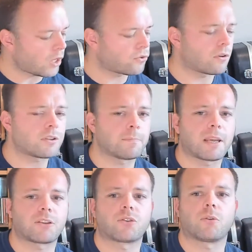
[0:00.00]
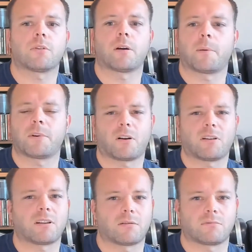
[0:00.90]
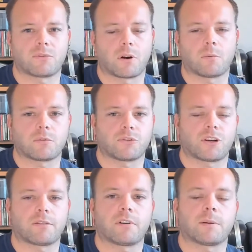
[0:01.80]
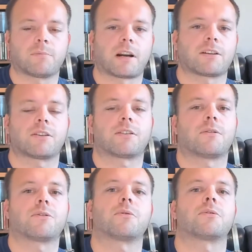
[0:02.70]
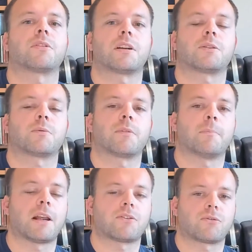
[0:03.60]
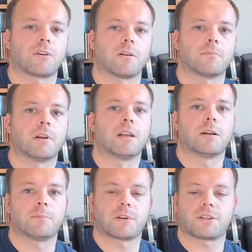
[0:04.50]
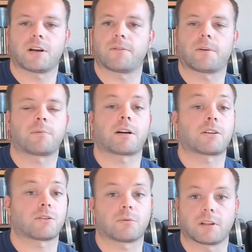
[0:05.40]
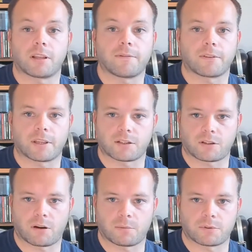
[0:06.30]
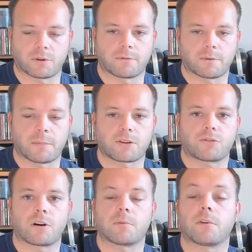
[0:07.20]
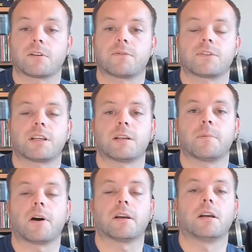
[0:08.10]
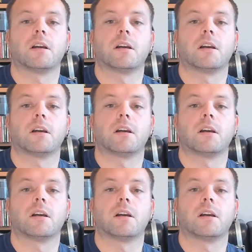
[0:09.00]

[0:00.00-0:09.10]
Try to make sure that, I mean, I wouldn't generally practice those sorts of things with a metronome myself. I practice all the other things that I would do with a metronome, like you've seen in my